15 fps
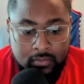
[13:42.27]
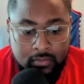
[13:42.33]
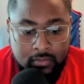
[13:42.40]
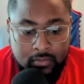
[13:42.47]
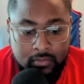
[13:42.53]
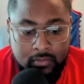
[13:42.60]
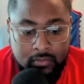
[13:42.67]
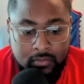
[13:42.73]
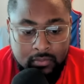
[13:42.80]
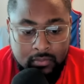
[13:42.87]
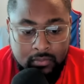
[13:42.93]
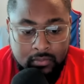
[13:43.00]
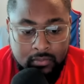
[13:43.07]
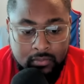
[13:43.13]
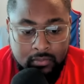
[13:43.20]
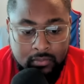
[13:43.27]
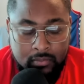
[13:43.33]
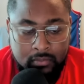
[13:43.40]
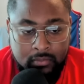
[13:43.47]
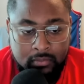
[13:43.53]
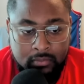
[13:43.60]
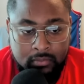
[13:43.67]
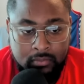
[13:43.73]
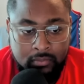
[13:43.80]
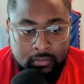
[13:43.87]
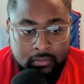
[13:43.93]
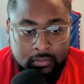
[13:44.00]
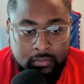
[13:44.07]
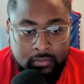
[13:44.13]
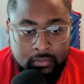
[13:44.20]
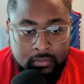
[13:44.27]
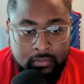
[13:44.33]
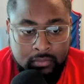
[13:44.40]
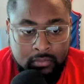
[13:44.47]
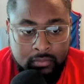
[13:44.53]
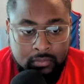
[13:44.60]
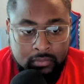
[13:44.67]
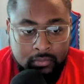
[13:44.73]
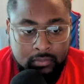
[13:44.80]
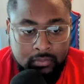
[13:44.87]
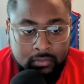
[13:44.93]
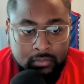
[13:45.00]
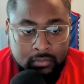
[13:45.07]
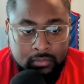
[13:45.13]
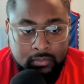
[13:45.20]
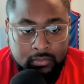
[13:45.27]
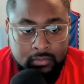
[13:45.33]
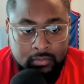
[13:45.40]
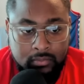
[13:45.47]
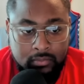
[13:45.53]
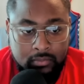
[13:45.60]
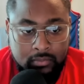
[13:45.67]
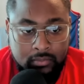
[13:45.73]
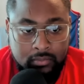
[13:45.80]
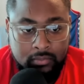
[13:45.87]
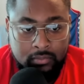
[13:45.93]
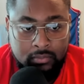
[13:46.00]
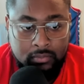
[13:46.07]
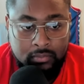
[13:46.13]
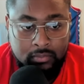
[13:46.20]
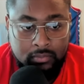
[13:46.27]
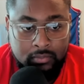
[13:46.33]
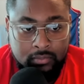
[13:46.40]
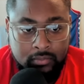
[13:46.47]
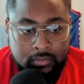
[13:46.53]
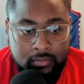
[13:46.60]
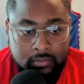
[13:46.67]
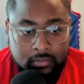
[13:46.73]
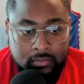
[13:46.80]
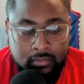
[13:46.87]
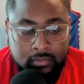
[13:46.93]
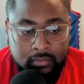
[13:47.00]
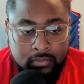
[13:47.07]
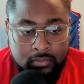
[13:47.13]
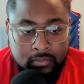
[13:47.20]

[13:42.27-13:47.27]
The person shown says nothing.